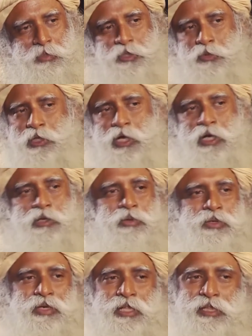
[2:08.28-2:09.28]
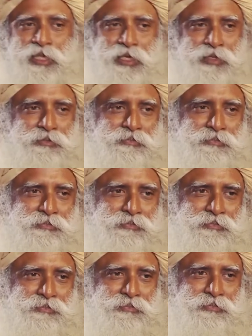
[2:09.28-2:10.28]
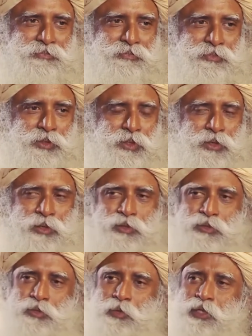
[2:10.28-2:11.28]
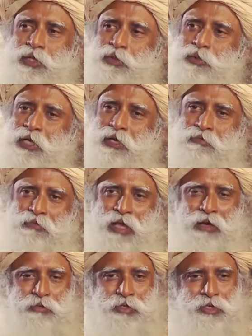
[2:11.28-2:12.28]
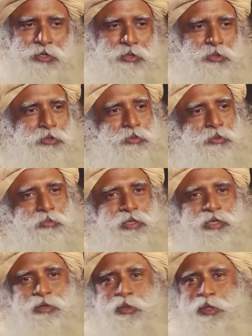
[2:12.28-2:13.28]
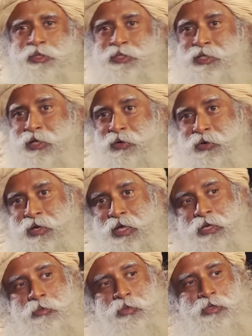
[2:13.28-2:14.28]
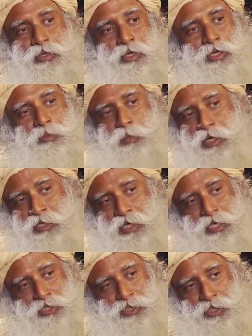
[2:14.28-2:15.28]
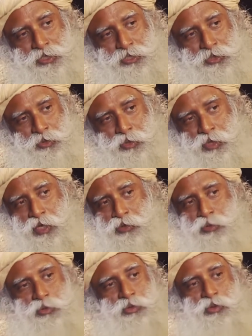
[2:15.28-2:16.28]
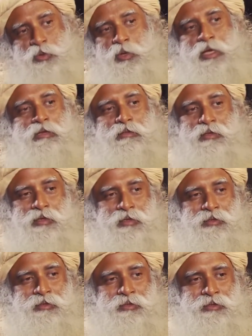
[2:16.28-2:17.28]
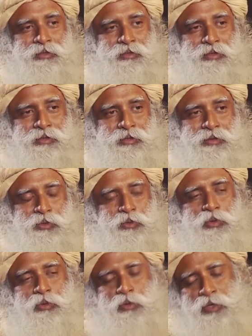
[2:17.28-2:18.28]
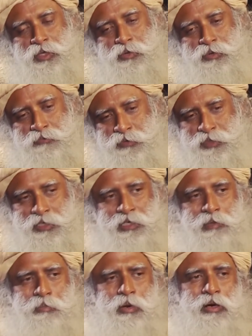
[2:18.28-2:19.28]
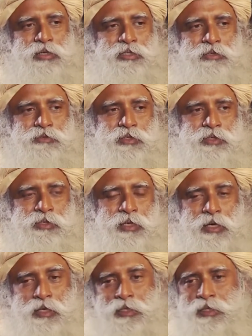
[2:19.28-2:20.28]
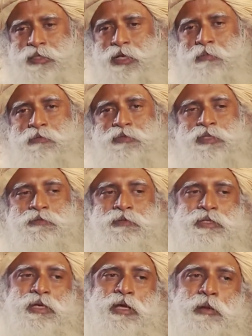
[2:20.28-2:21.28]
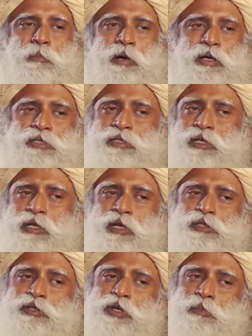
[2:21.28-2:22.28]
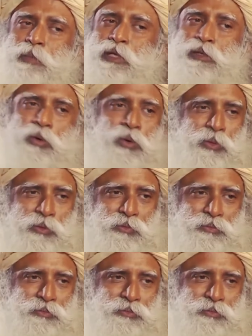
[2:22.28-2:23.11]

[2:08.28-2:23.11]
but you will not know the real thing. So whether you take a flower or a human being or a tree or an animal, by dissection you're not going to know anything. You will only know the physical parts of it. The sum of these physical parts still does not make the whole.